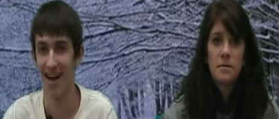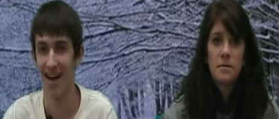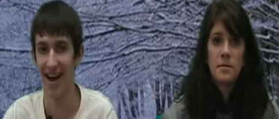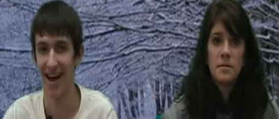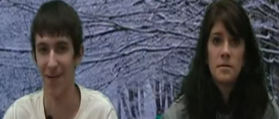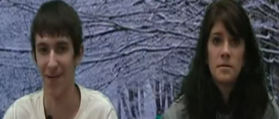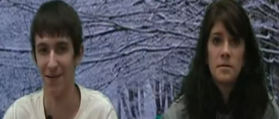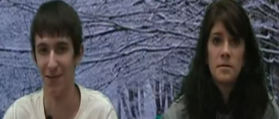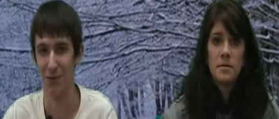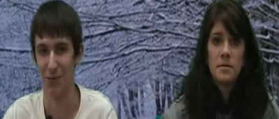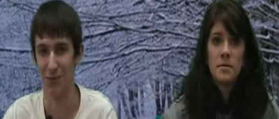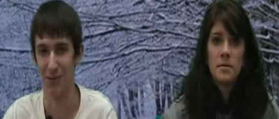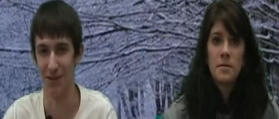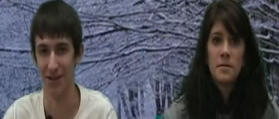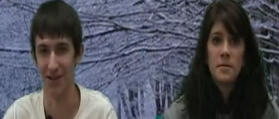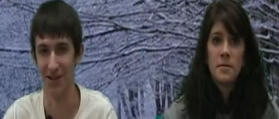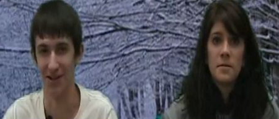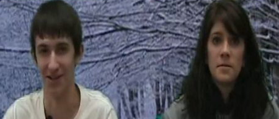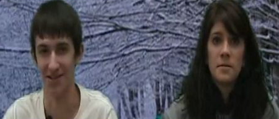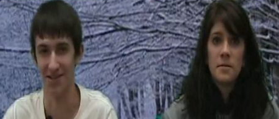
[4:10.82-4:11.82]
Speaker 1: Have a super
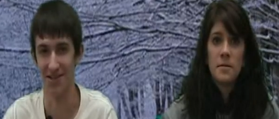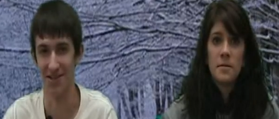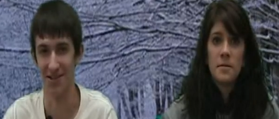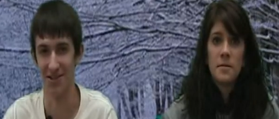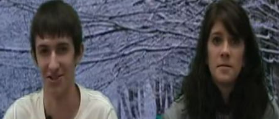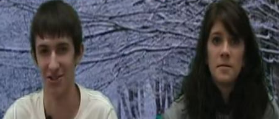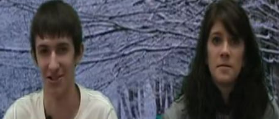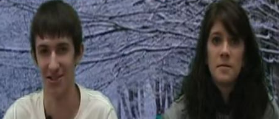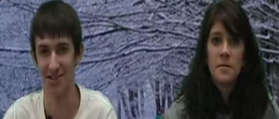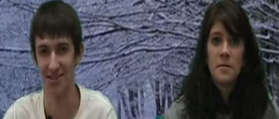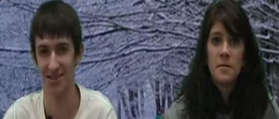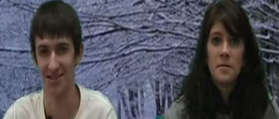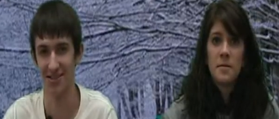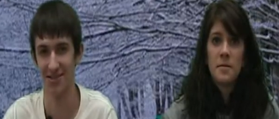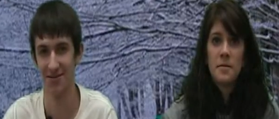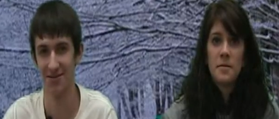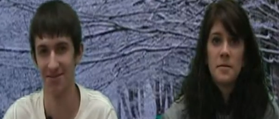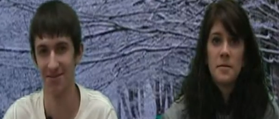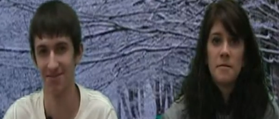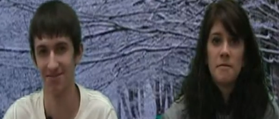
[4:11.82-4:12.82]
day,
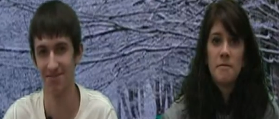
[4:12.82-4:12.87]
LCHS.